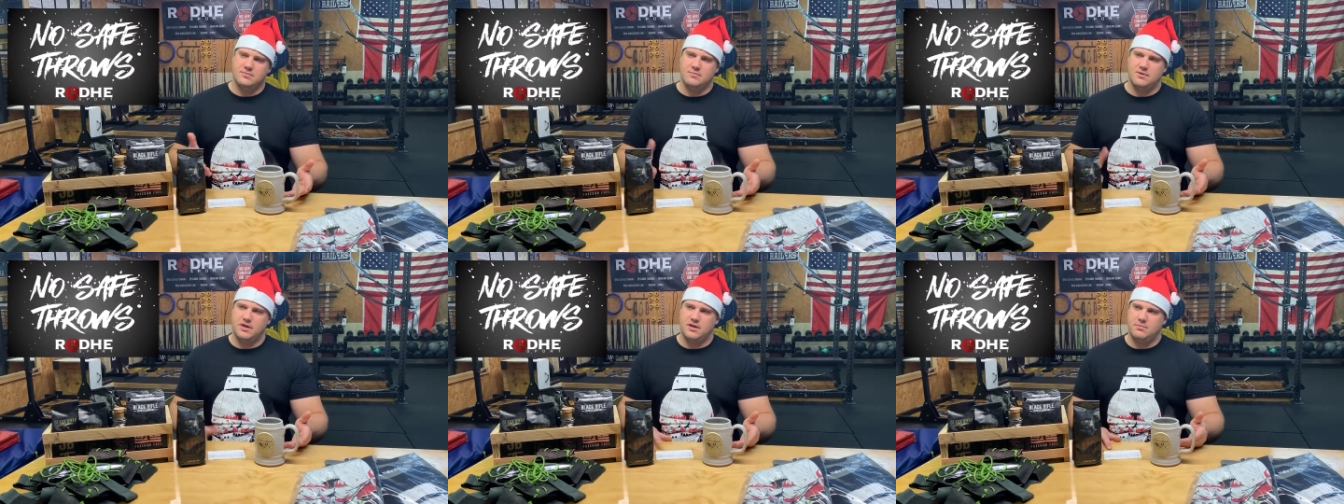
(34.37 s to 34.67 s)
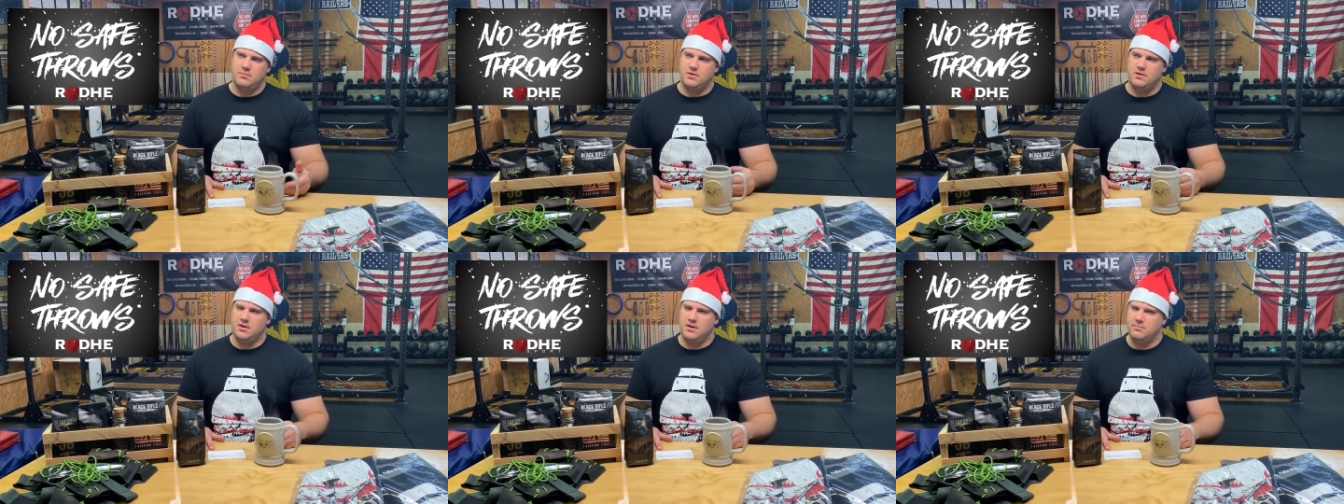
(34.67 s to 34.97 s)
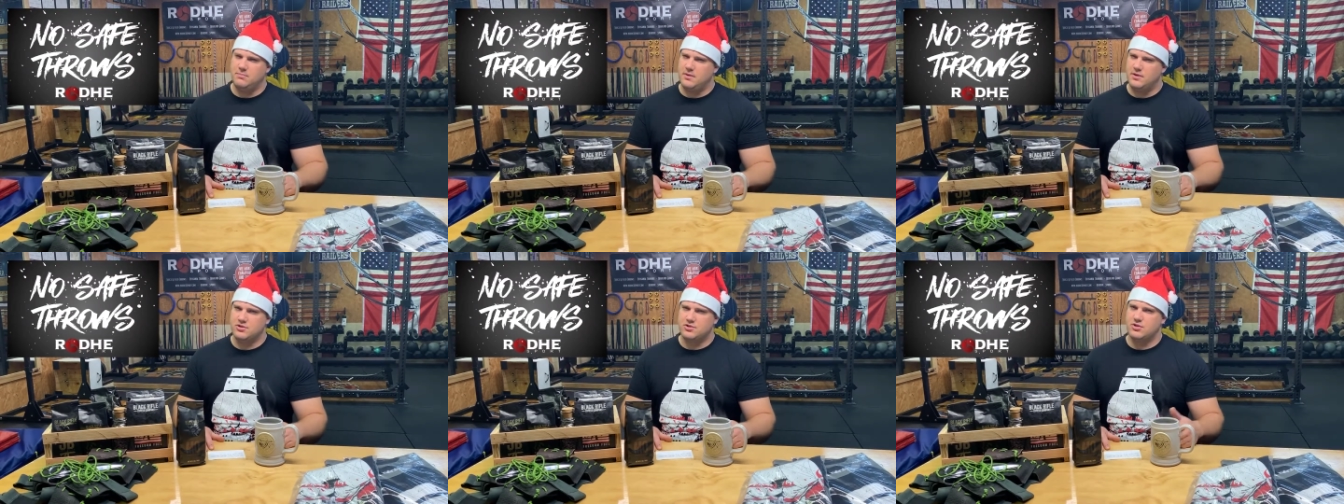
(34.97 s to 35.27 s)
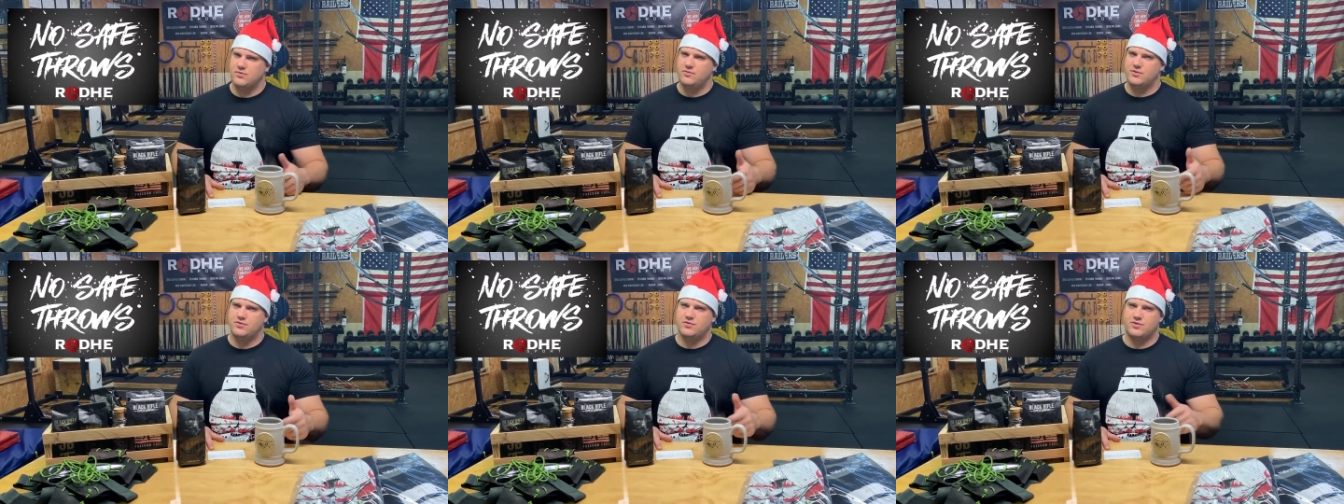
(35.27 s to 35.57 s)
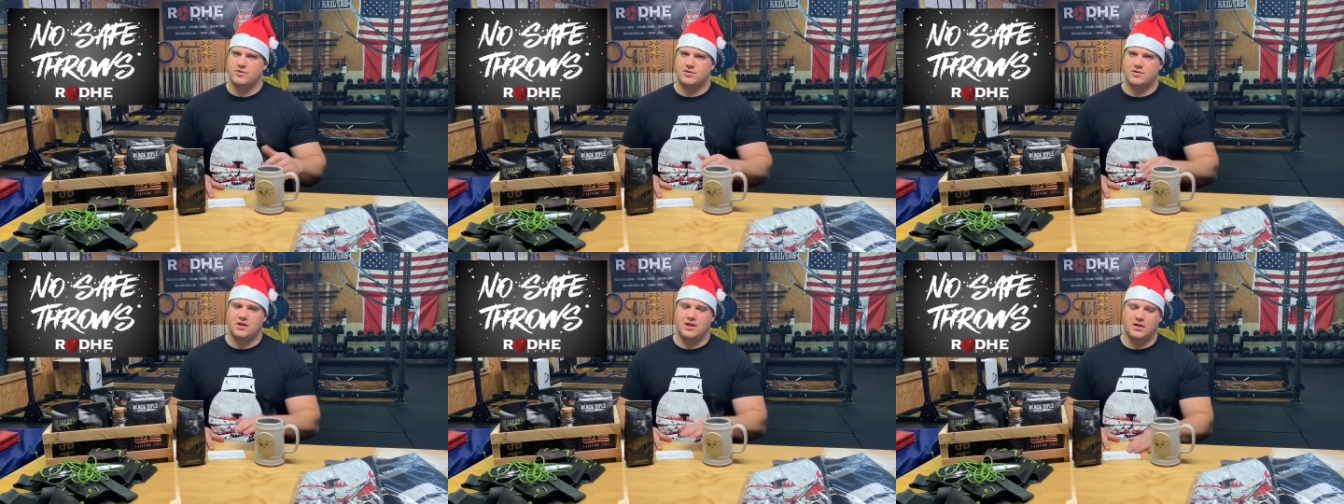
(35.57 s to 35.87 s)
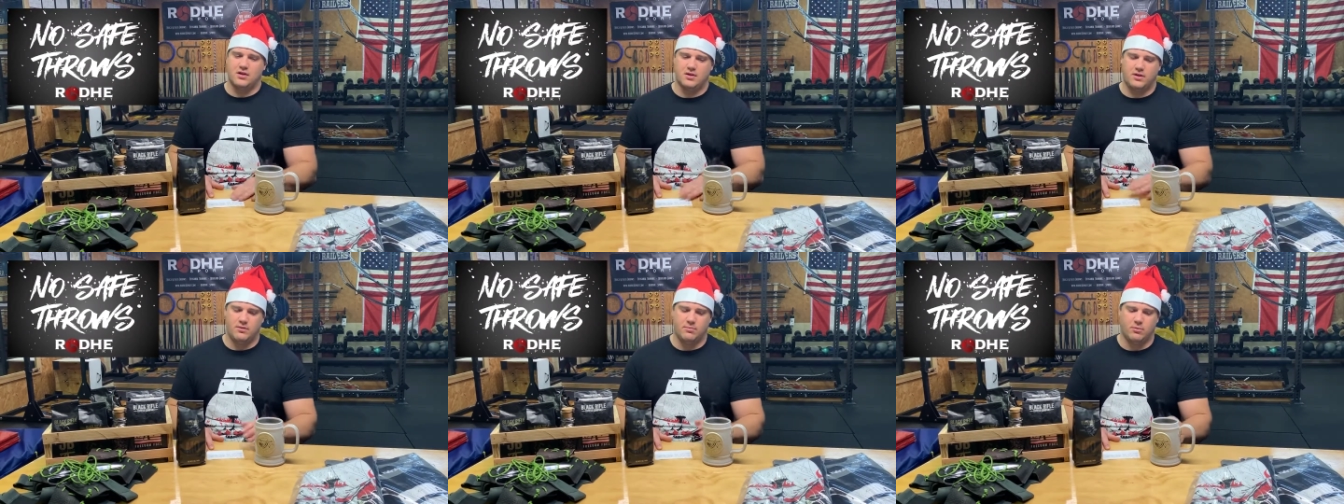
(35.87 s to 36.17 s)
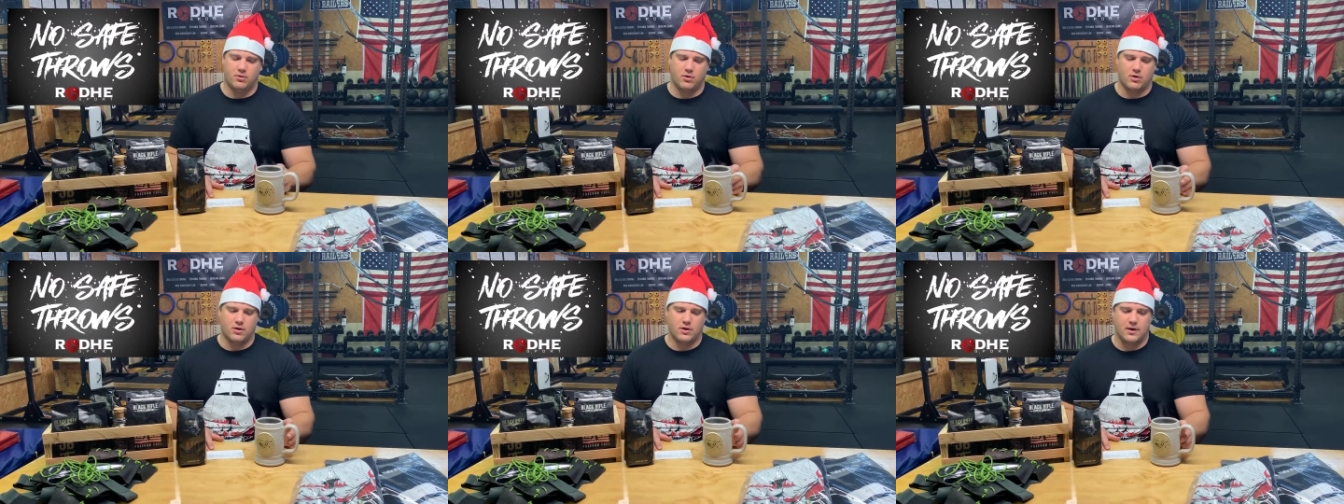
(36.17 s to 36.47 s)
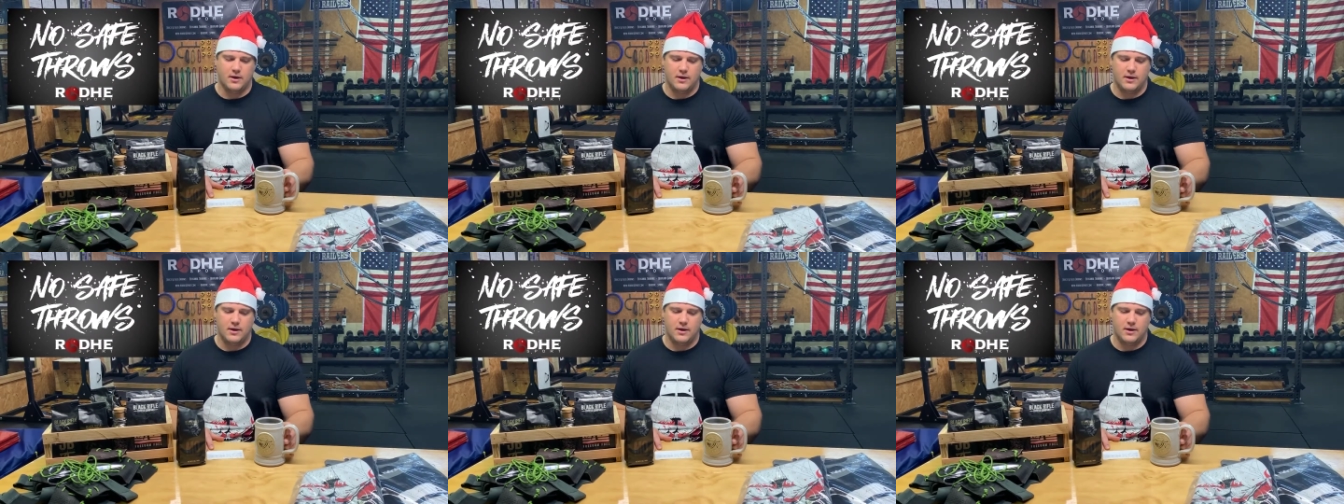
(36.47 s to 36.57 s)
maybe. I'm not sure if it's for sale anymore.